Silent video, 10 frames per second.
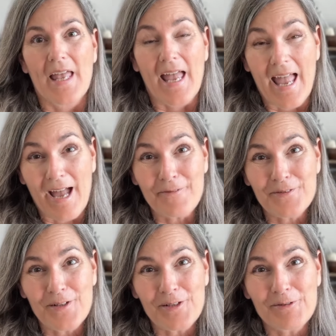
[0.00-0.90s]

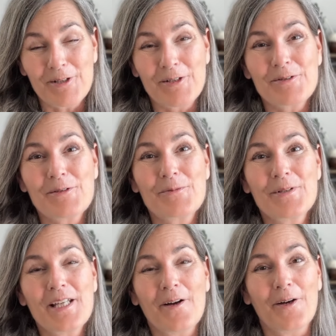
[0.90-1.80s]
After the cruise,
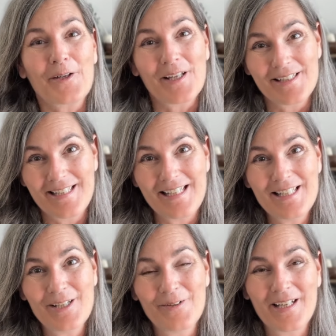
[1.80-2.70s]
we are
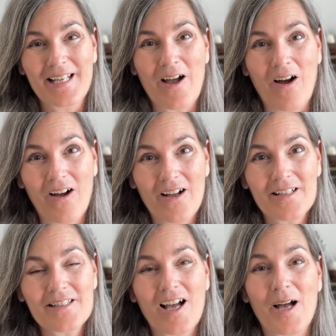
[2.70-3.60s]
continuing
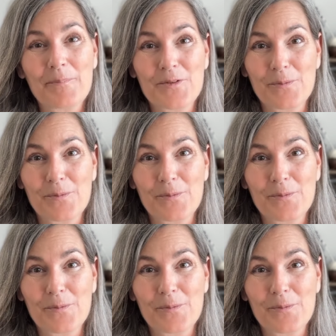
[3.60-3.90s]
on up to